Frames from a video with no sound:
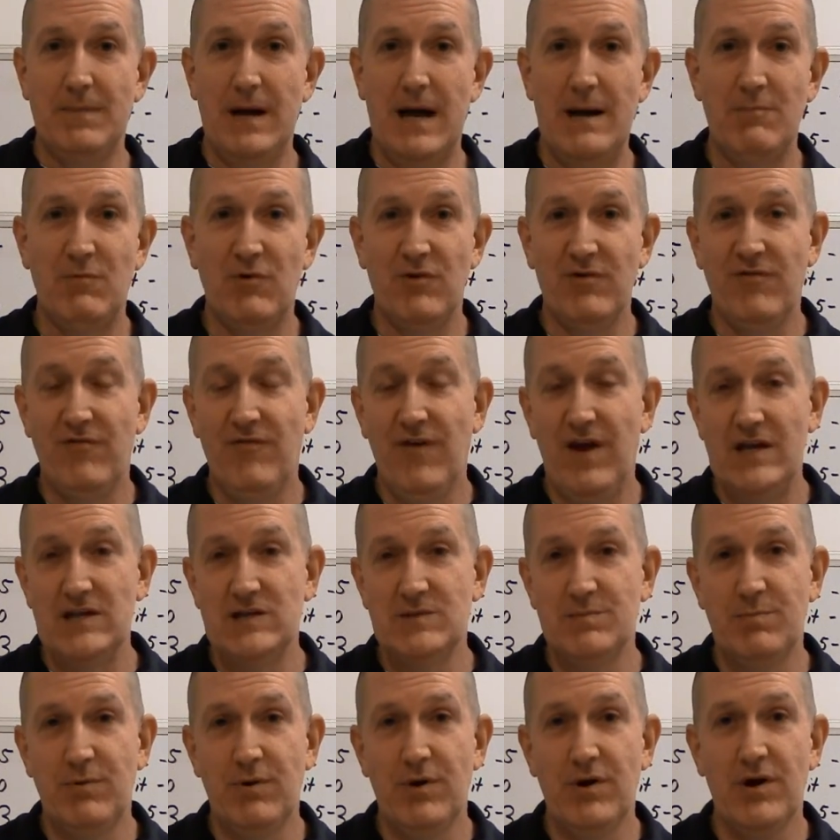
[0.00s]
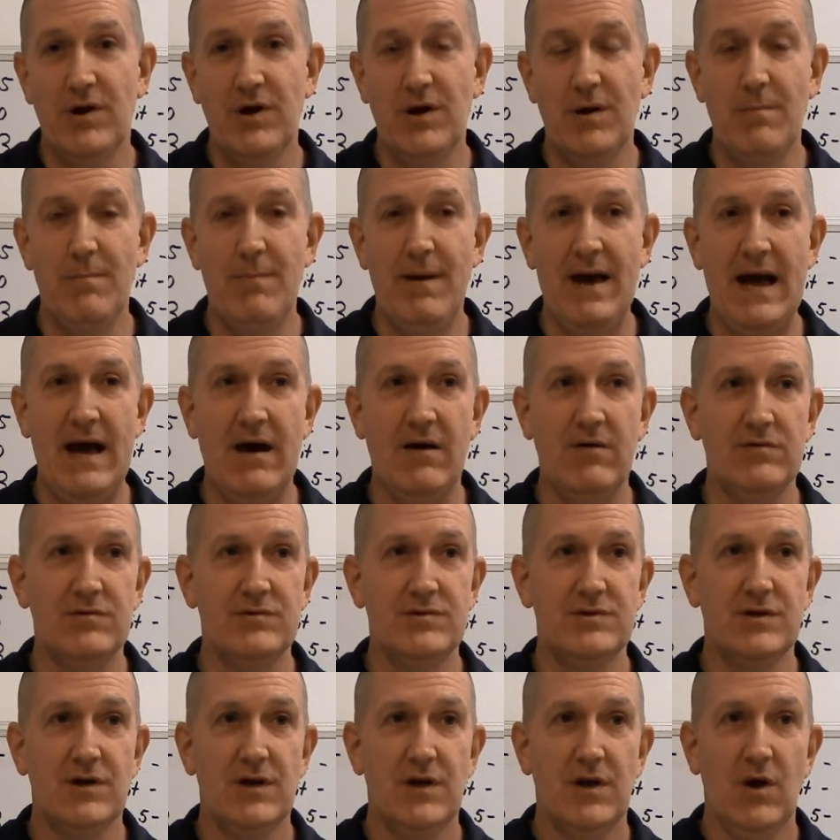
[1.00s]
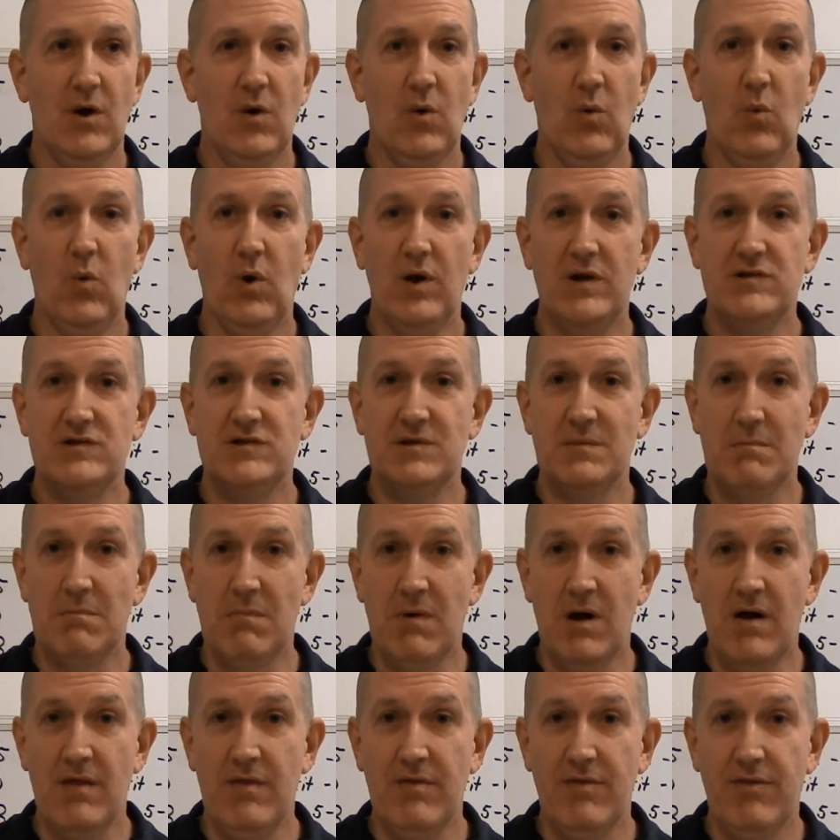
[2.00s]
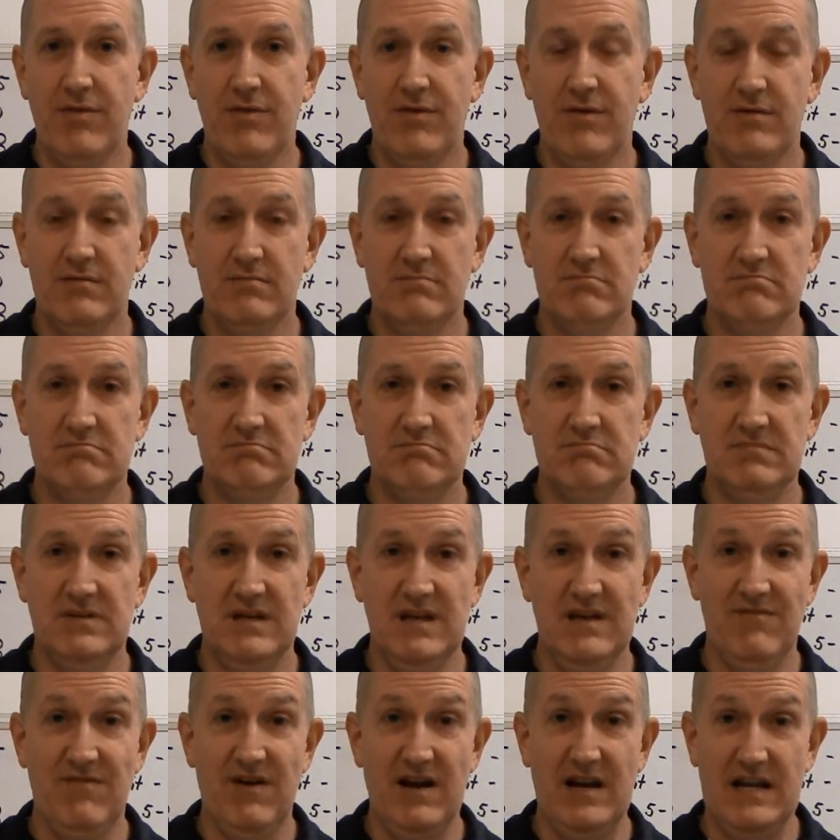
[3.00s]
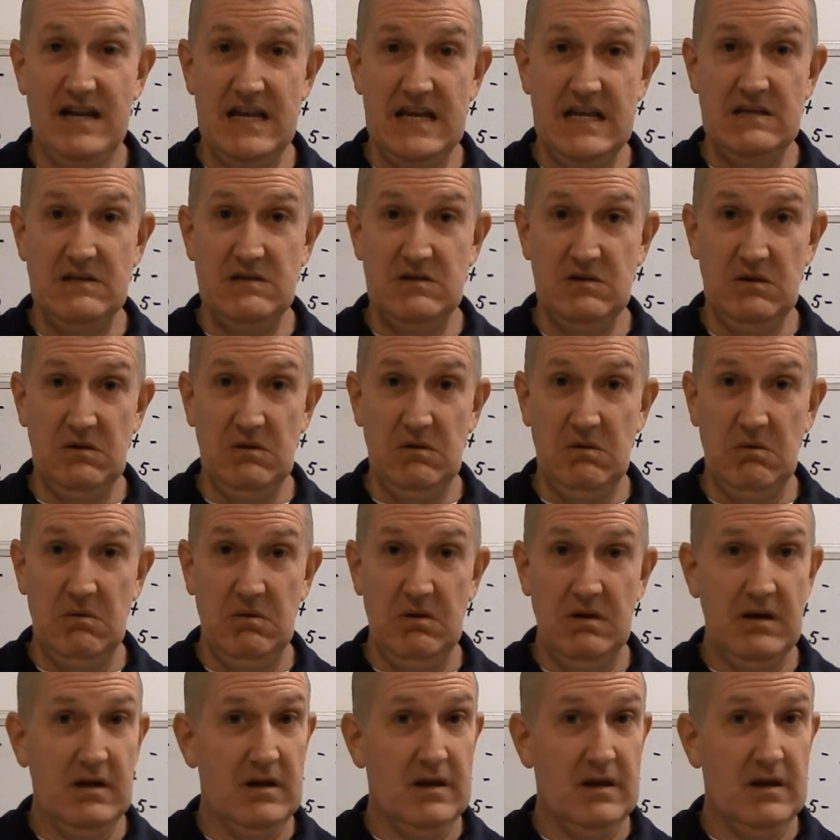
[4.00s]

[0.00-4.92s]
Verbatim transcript: I'm on Facebook about once a month if I need to.